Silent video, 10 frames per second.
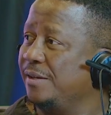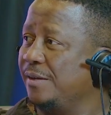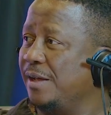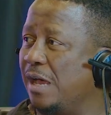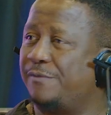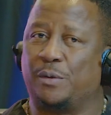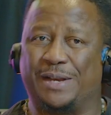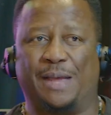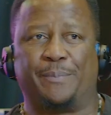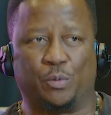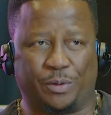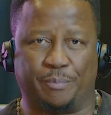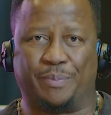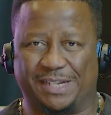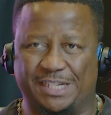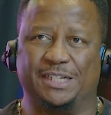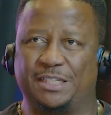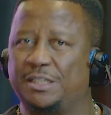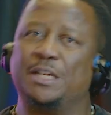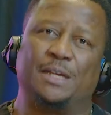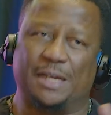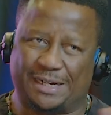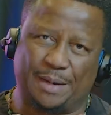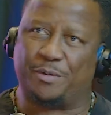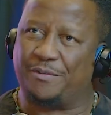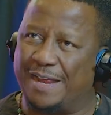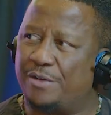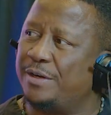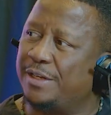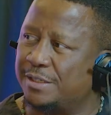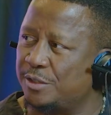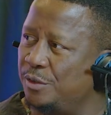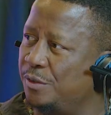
after what happened with the British a couple of 100 years ago.